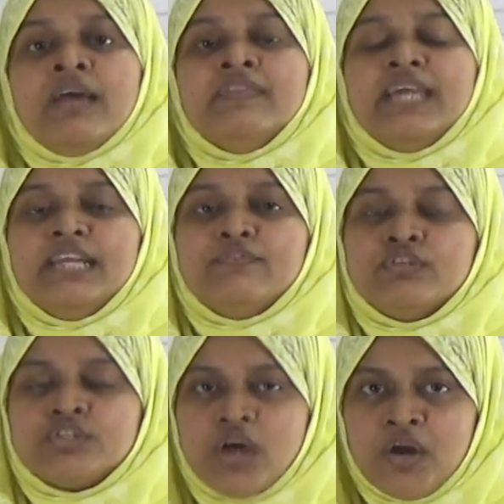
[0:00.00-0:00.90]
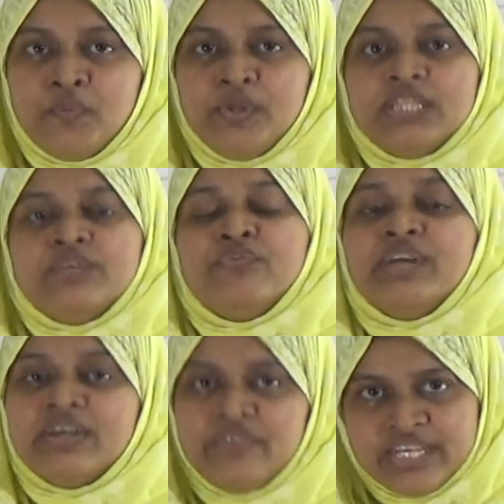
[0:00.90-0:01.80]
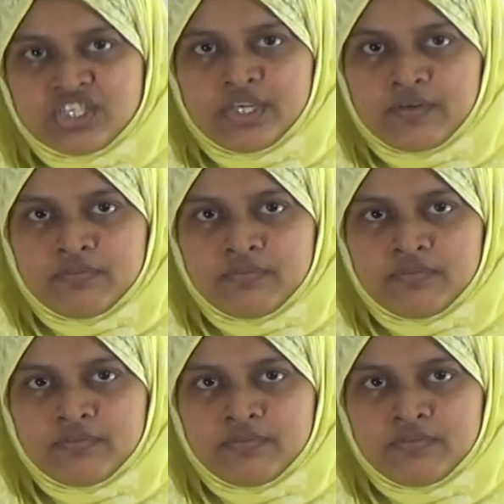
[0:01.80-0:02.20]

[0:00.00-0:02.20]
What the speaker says: Then if we talk with recreation,